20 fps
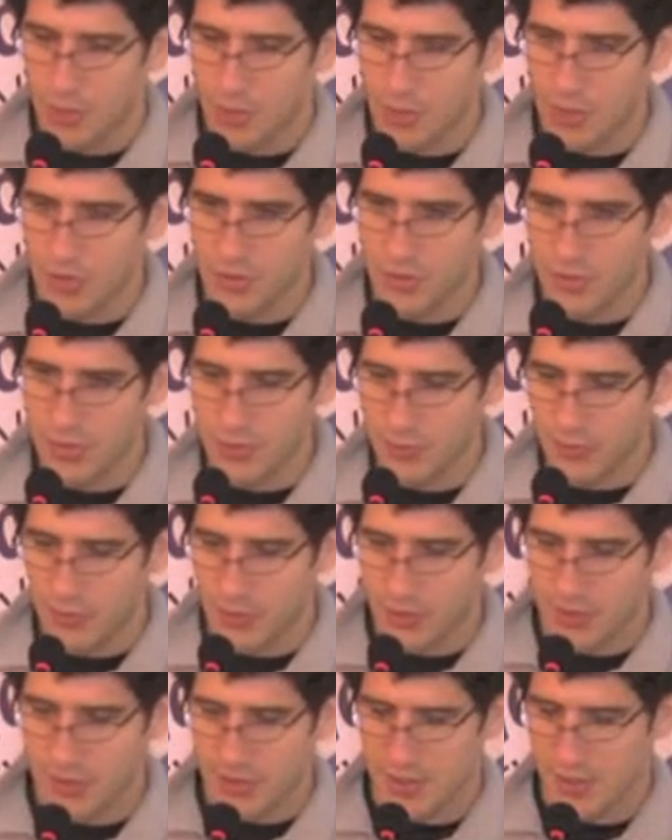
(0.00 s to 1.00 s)
what I'll do
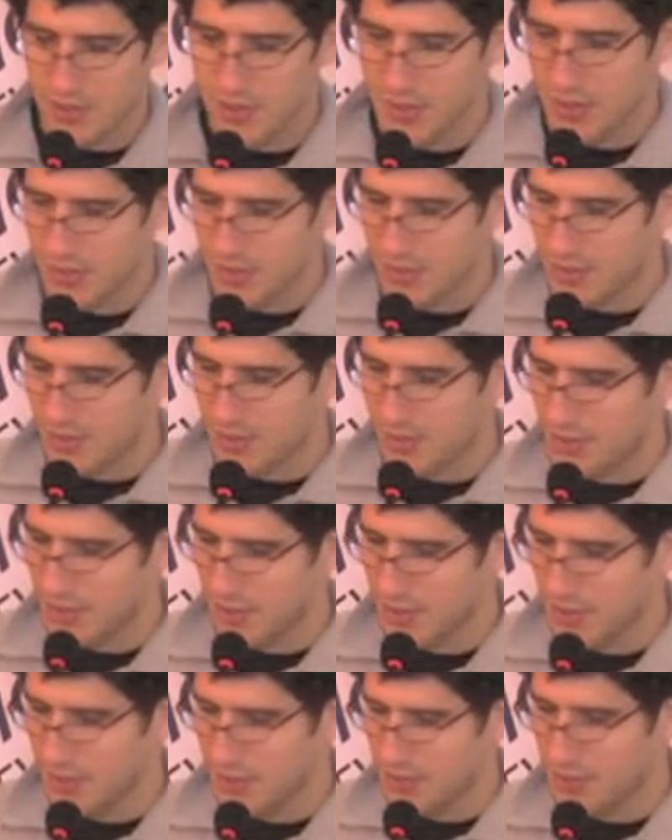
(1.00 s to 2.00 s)
first is I'll just
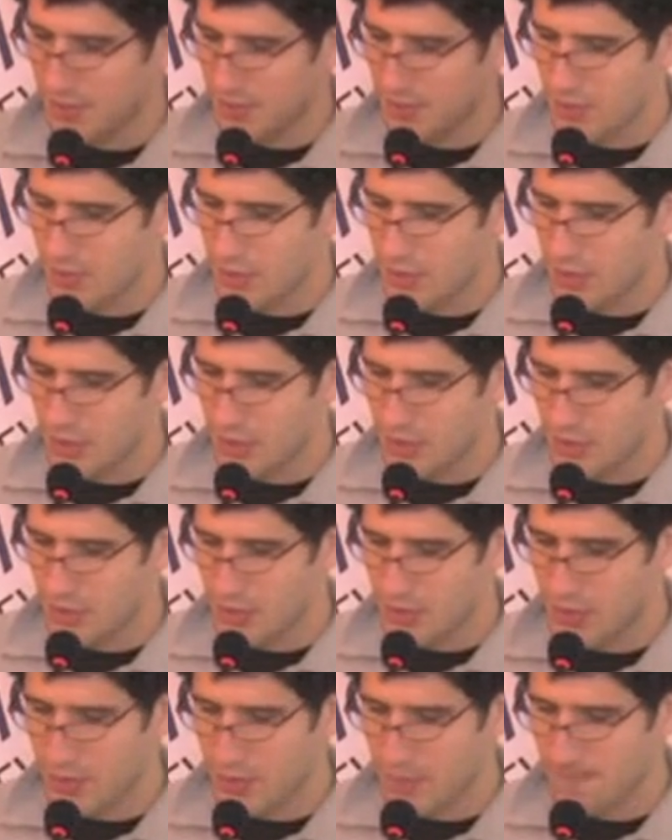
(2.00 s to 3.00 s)
do a quick
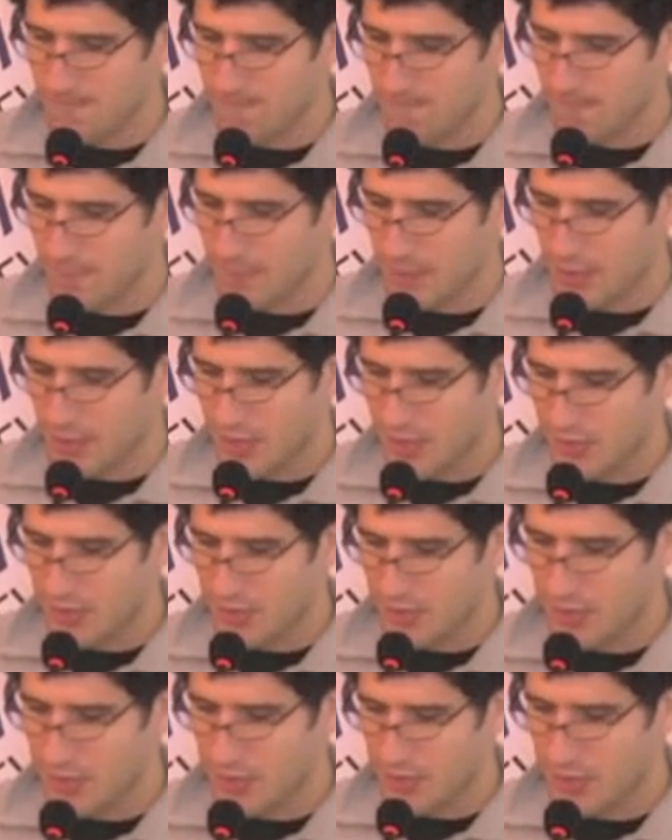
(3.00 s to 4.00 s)
intro
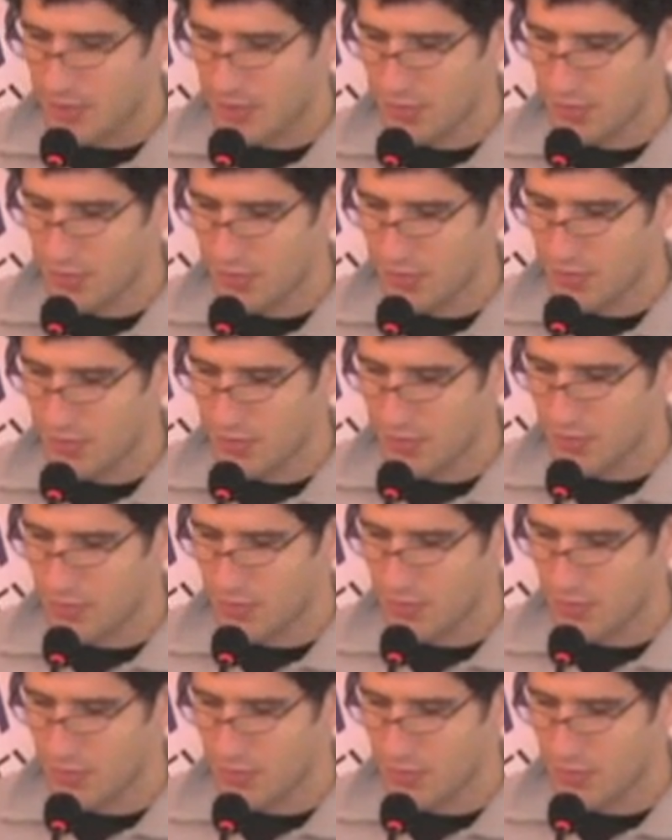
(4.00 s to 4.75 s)
to